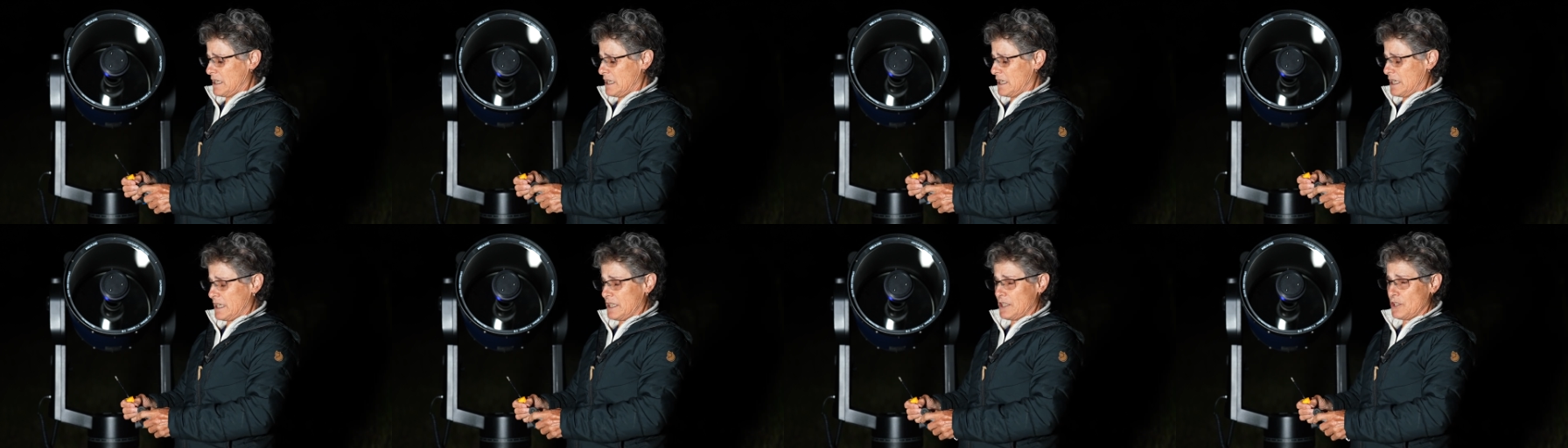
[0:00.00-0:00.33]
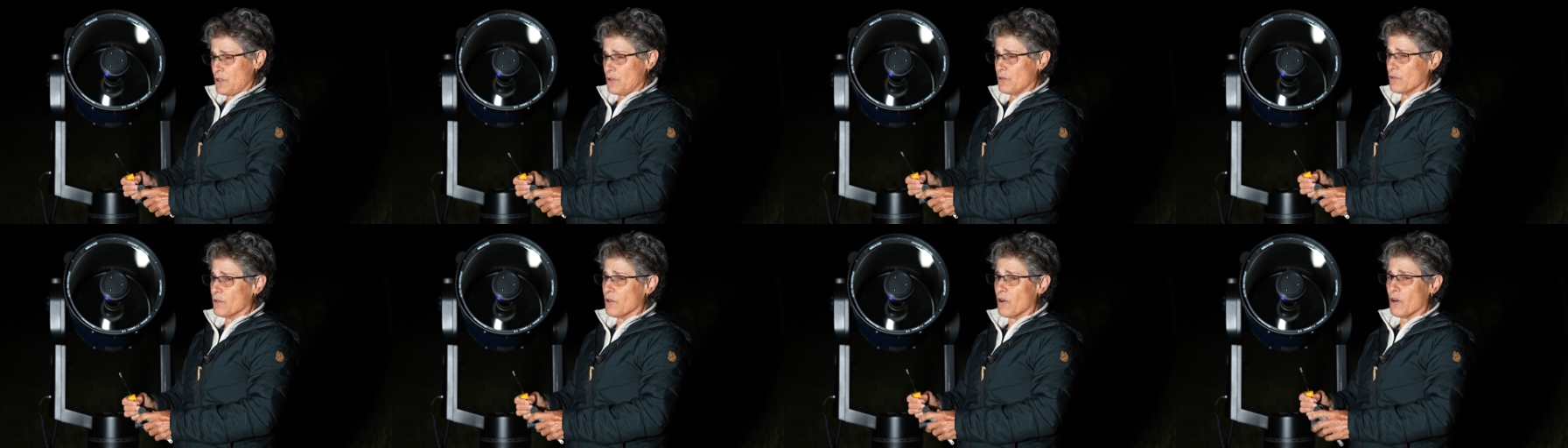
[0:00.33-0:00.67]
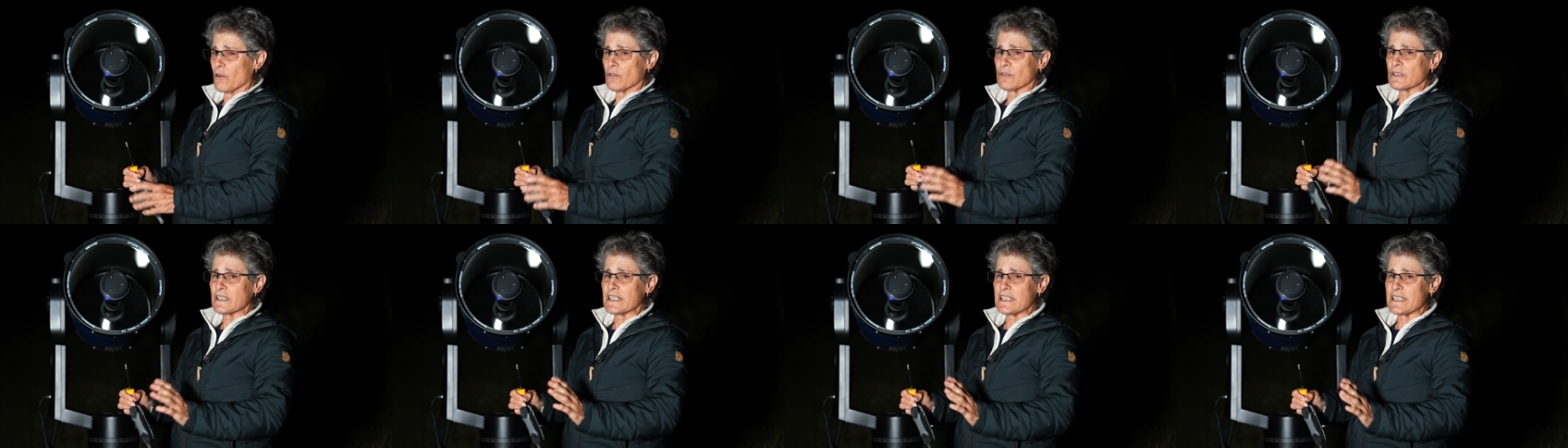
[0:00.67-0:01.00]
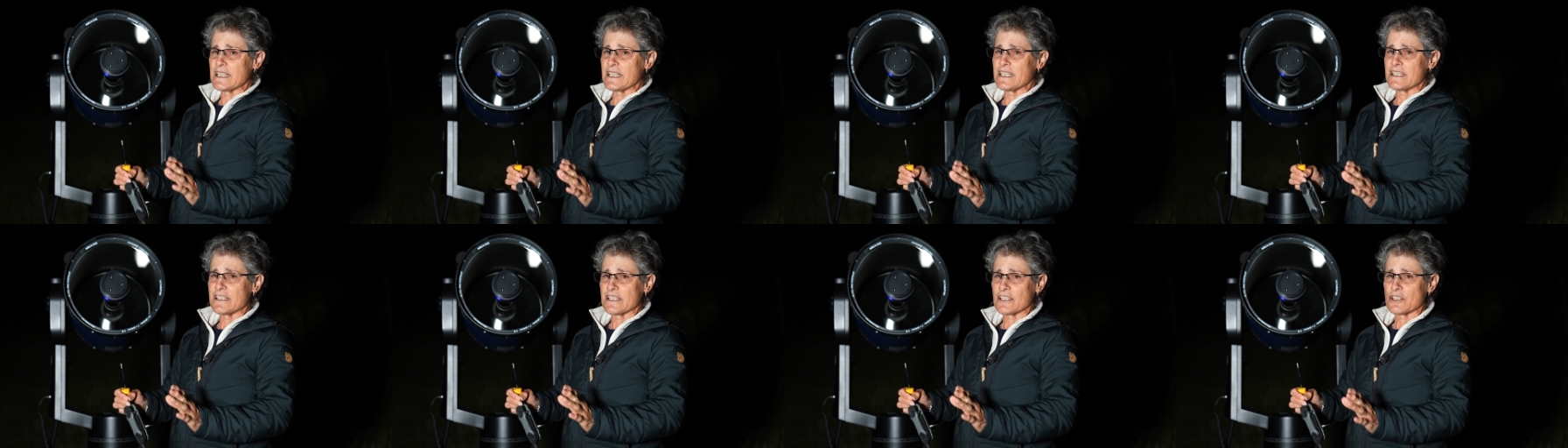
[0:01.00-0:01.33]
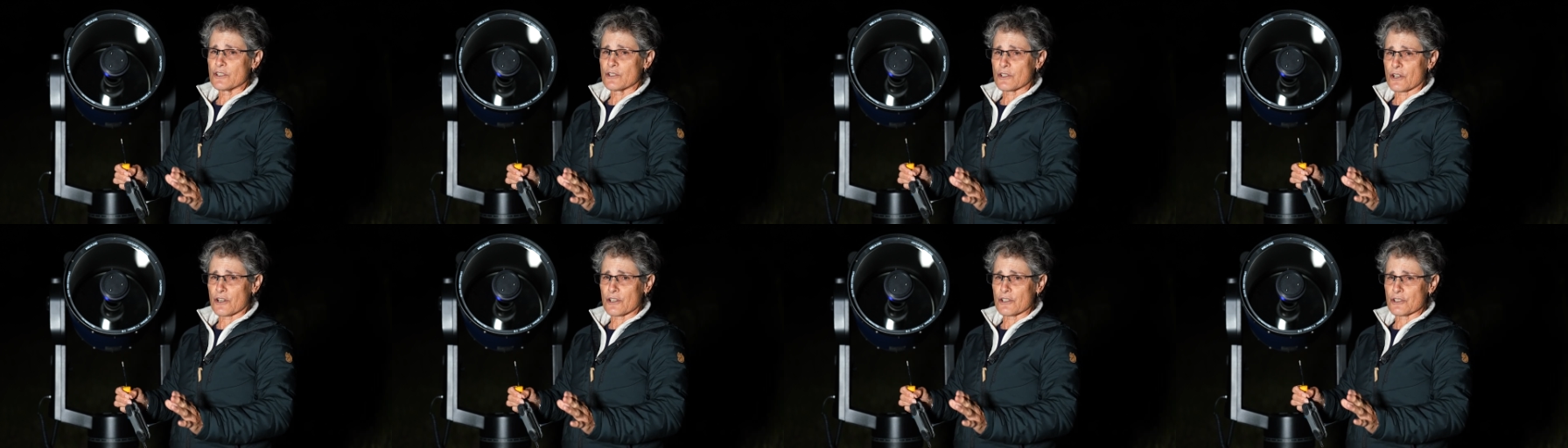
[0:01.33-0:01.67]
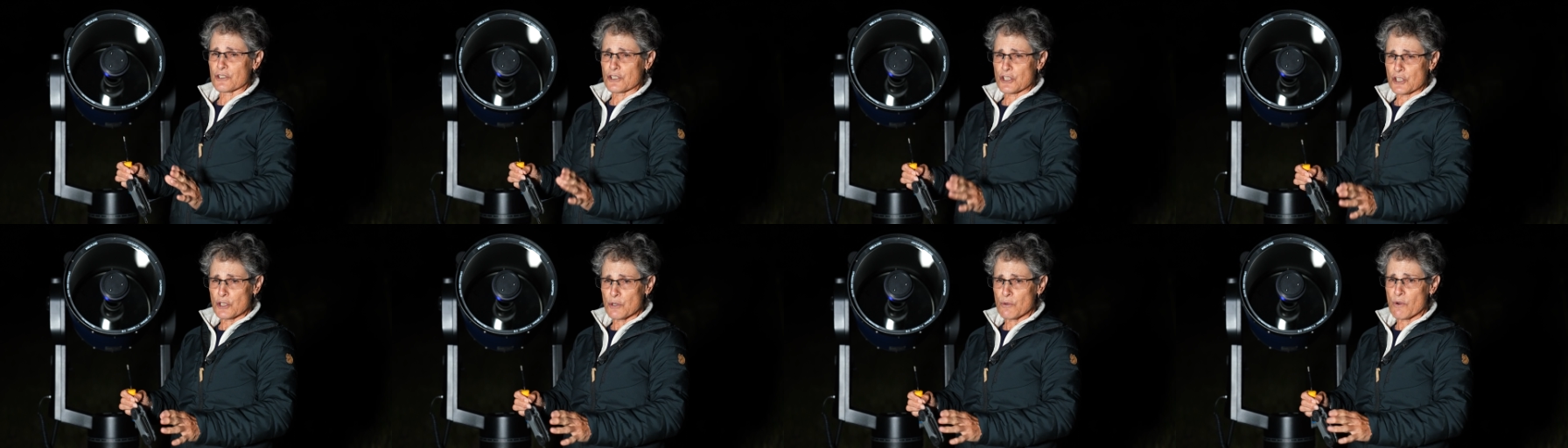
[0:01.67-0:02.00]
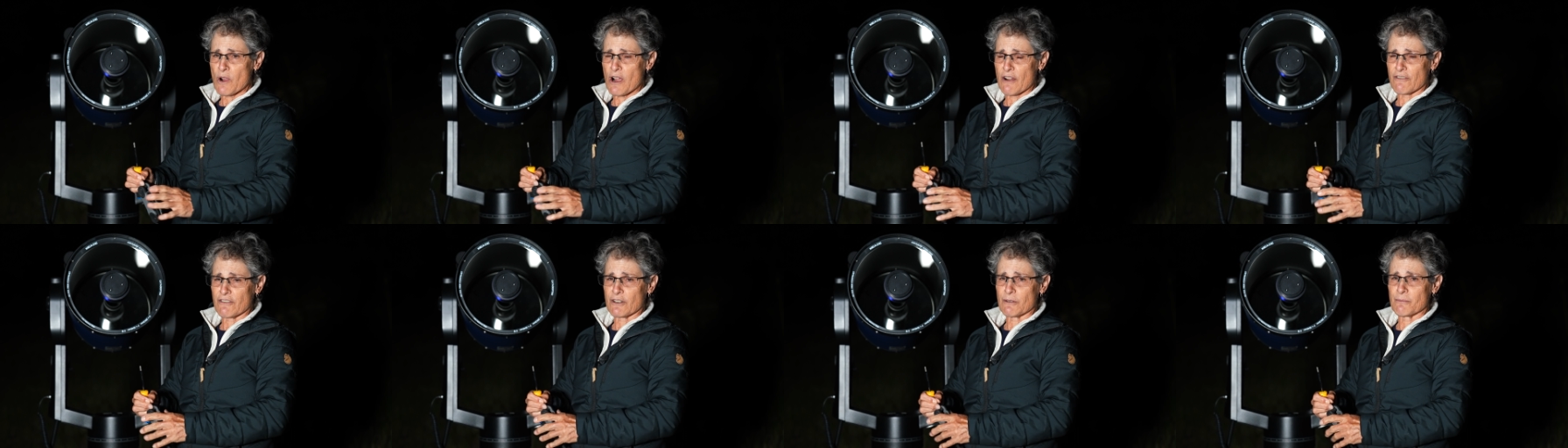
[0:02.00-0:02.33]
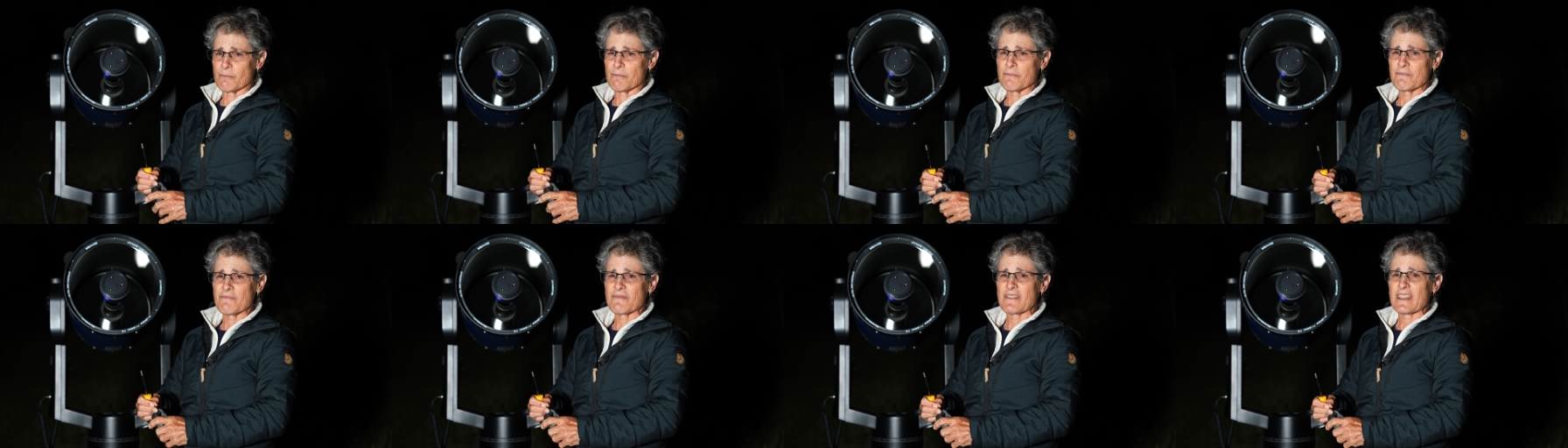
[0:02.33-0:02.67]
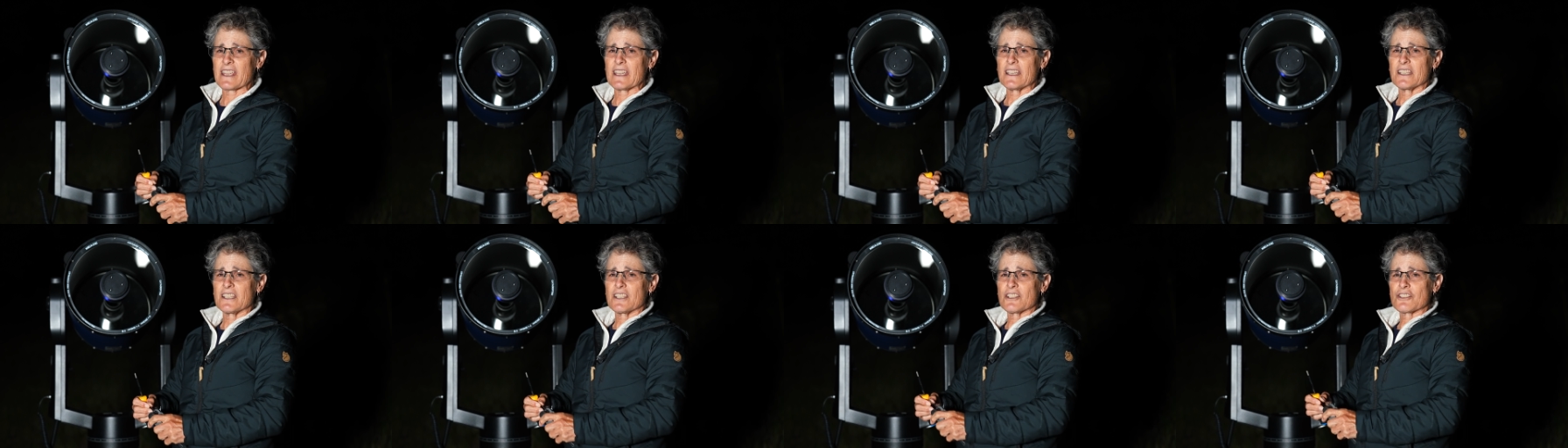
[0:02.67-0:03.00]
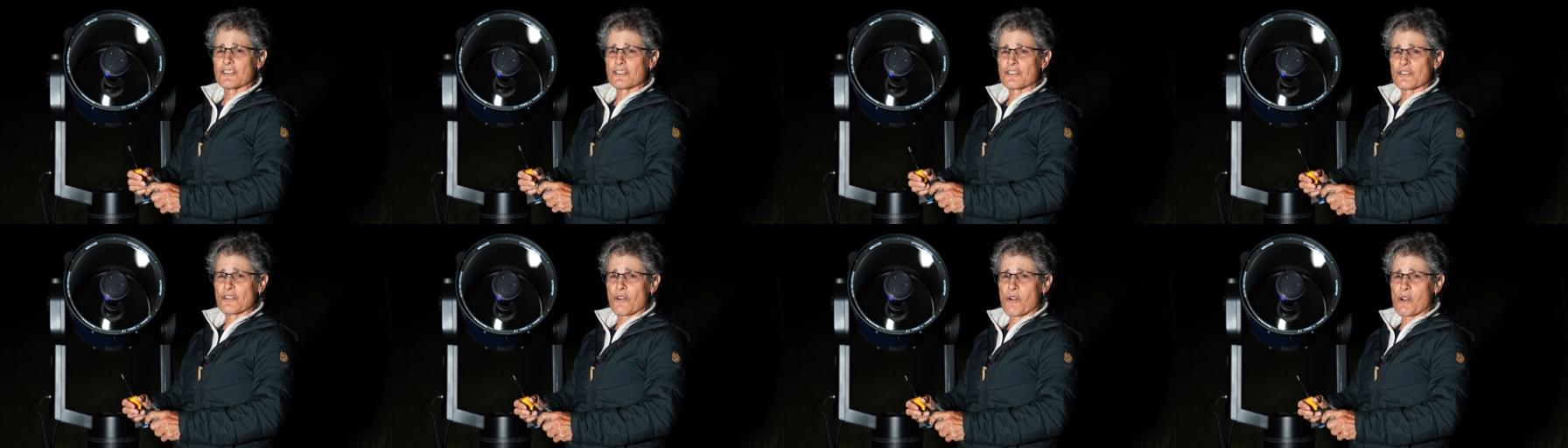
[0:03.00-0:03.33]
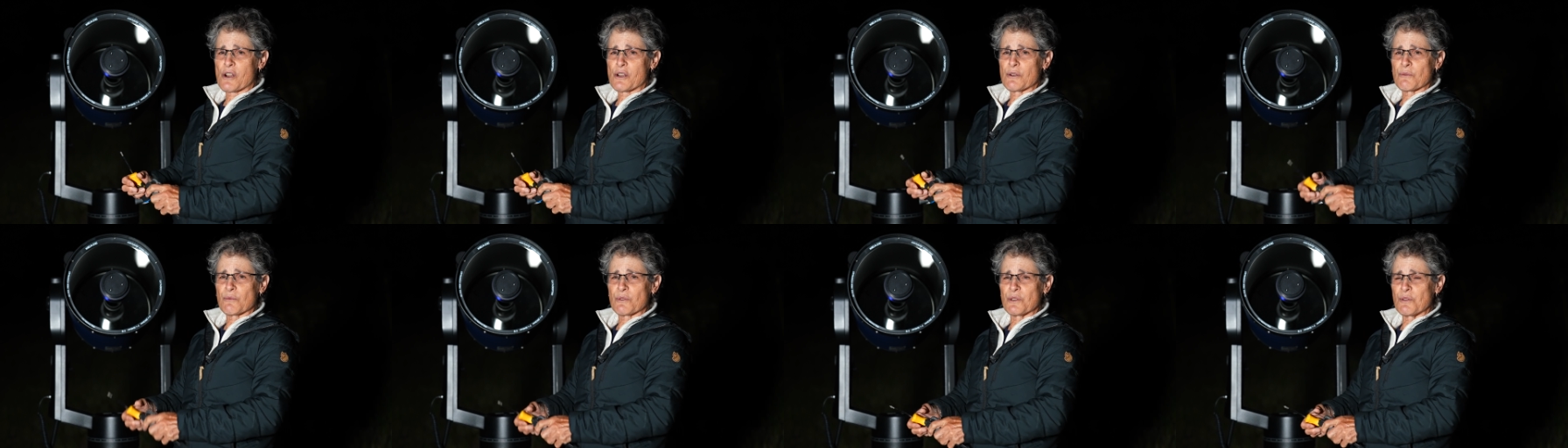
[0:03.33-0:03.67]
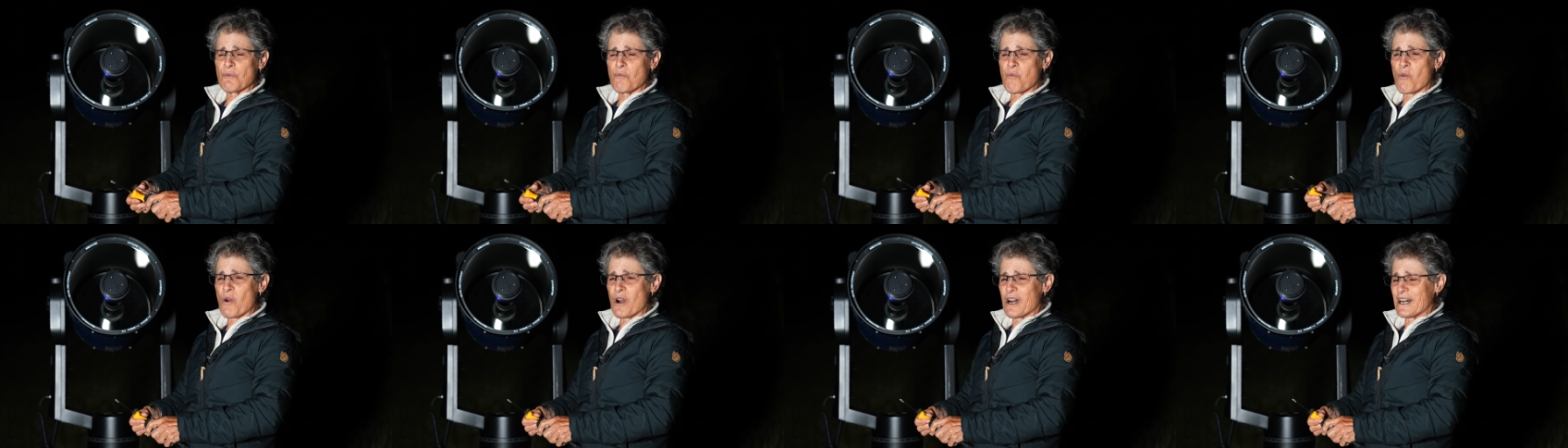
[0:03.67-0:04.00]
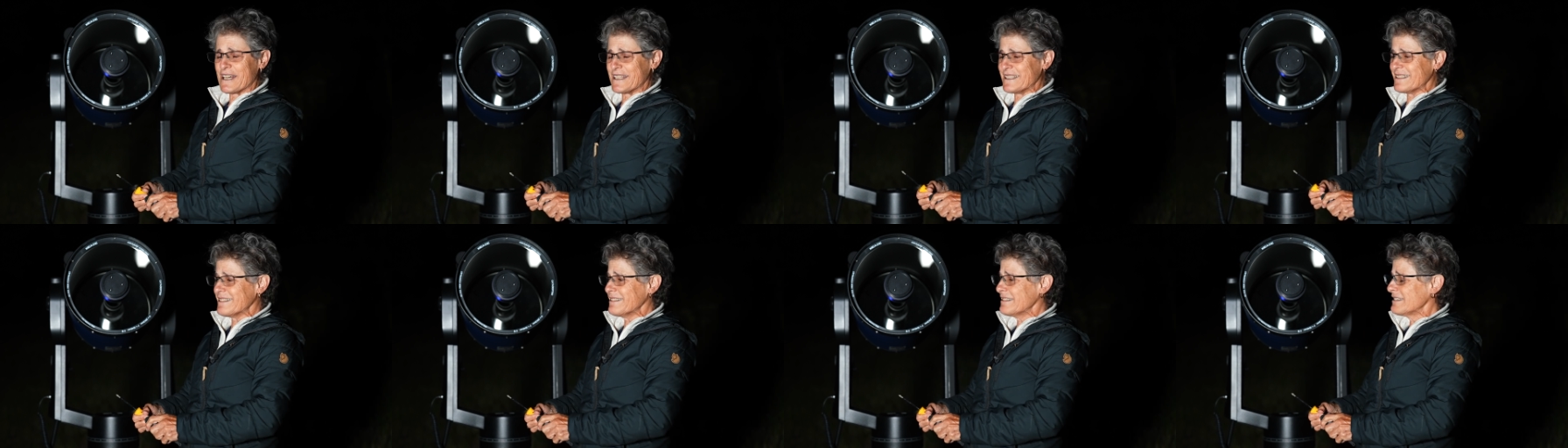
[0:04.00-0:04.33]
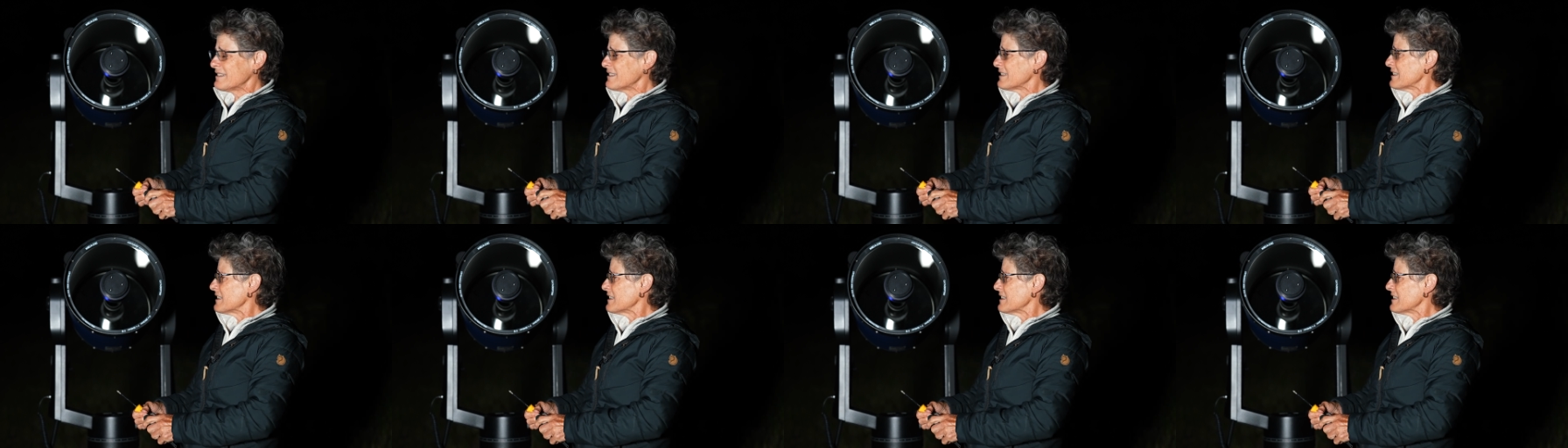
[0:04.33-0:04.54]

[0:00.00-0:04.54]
And you'll only need to turn two of them. Start with one.